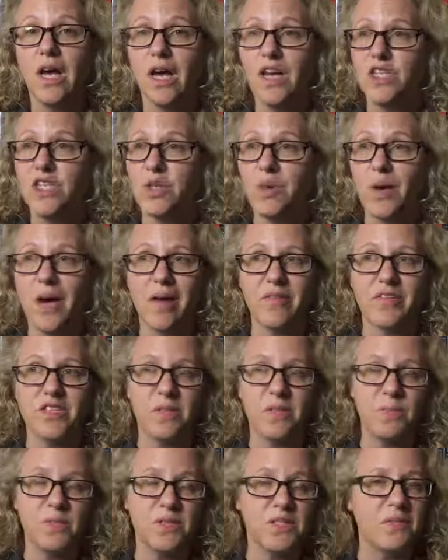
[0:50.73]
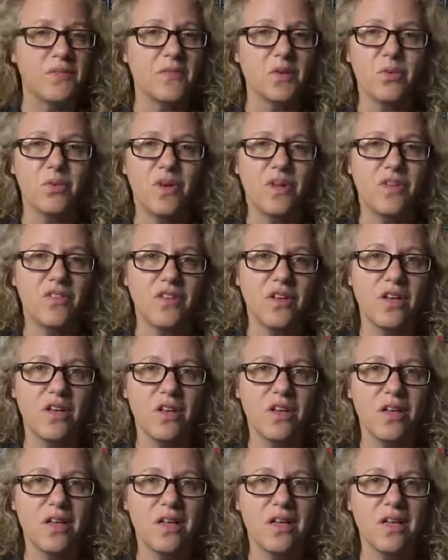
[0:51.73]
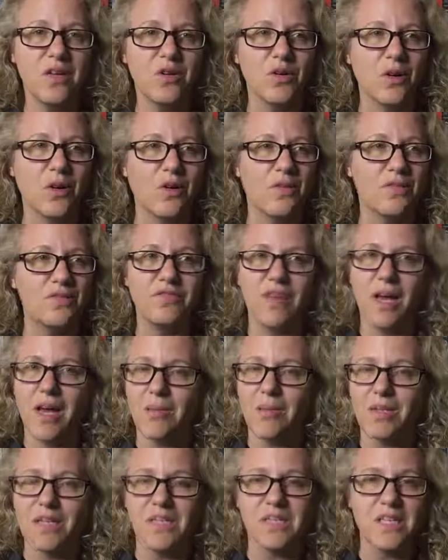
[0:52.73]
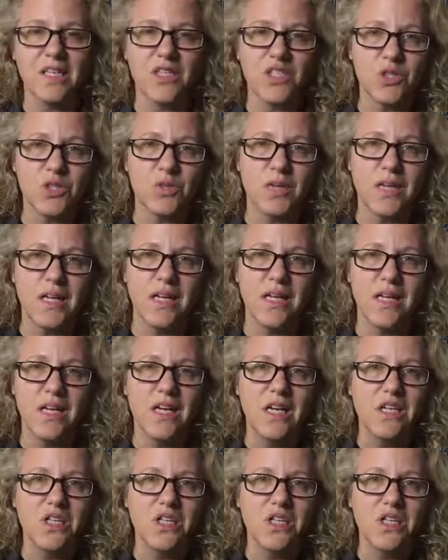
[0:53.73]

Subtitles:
Do you have a specific reason in your family's history